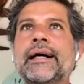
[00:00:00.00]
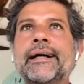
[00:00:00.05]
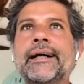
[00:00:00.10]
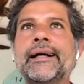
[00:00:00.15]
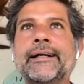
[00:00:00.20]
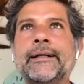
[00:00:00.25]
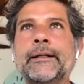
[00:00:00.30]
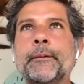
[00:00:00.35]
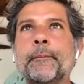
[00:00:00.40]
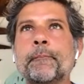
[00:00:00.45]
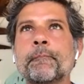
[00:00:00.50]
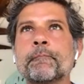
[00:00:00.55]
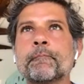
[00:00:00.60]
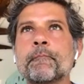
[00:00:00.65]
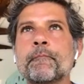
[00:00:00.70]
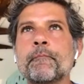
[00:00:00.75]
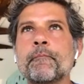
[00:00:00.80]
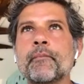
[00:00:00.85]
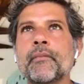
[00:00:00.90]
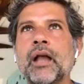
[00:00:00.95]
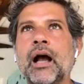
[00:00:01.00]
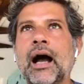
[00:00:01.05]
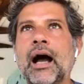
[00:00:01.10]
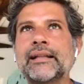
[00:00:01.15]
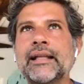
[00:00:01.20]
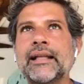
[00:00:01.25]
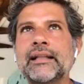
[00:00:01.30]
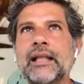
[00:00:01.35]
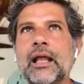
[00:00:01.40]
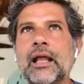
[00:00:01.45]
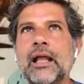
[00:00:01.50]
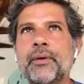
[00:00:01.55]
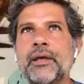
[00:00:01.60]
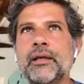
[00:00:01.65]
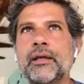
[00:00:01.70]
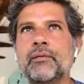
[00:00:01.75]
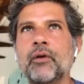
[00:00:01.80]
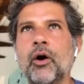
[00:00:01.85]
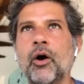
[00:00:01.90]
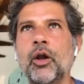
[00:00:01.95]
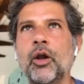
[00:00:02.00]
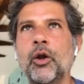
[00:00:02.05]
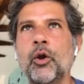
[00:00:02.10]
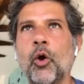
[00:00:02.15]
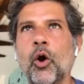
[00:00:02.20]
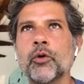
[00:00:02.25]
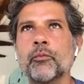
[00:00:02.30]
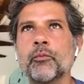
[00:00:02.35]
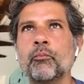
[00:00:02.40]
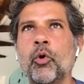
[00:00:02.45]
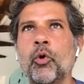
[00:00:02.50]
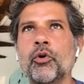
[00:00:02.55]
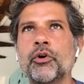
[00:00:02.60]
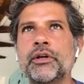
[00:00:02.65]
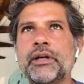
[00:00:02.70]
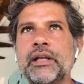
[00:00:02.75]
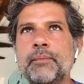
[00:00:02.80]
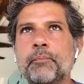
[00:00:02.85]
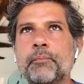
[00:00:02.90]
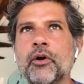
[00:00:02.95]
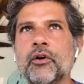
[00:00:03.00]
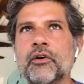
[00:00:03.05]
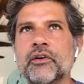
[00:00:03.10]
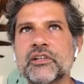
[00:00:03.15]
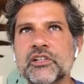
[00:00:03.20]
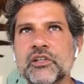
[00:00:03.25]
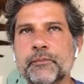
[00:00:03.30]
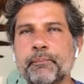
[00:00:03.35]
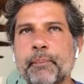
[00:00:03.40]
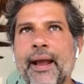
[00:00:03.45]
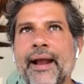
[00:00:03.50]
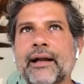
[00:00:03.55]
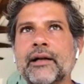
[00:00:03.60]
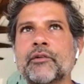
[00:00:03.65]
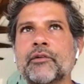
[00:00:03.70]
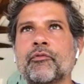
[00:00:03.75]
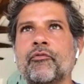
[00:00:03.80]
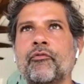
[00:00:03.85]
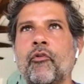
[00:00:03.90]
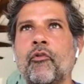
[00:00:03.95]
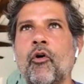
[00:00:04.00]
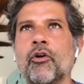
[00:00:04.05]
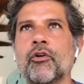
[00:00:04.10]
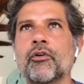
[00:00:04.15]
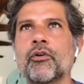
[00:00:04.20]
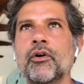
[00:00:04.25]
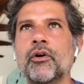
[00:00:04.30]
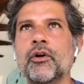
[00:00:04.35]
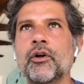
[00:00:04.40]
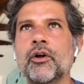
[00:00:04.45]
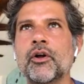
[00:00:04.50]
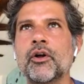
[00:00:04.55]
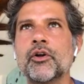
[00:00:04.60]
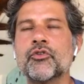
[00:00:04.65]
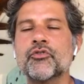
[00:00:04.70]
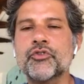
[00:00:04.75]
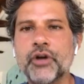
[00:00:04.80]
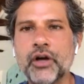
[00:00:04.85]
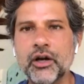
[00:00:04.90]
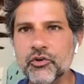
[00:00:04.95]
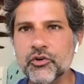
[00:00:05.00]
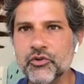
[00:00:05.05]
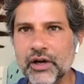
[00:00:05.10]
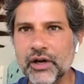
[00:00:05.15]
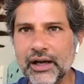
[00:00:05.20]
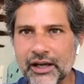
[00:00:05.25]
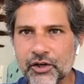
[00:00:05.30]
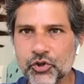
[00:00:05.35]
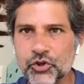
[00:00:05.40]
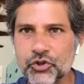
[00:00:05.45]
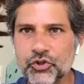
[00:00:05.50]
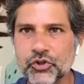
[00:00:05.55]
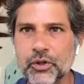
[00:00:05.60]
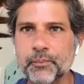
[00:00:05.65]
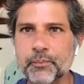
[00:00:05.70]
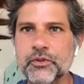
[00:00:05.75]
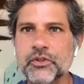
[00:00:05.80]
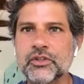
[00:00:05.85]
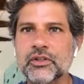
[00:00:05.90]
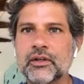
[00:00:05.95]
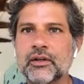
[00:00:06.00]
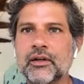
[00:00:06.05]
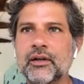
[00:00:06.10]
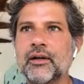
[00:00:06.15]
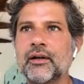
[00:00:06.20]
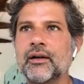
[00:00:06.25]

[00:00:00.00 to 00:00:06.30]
I think there'll be a lot more deeper respect for real relationships